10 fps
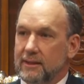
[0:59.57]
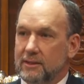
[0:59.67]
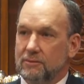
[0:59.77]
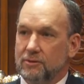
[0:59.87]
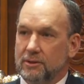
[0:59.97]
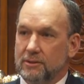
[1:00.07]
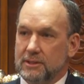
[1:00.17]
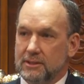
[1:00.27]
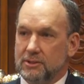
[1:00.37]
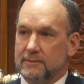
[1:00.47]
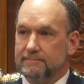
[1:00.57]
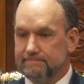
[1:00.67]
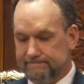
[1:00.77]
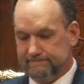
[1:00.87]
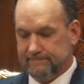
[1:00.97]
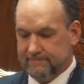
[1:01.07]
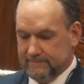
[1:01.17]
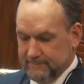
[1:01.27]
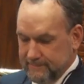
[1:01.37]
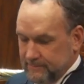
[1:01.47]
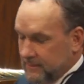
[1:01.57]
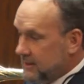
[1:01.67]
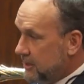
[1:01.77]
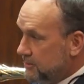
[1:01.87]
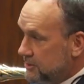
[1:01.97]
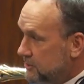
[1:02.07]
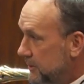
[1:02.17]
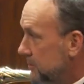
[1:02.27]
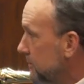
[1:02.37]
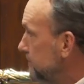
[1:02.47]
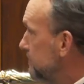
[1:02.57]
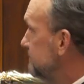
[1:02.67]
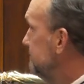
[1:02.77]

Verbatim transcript: thank you for your attention. Thank you, Mr. Speaker. Thank you, Mr.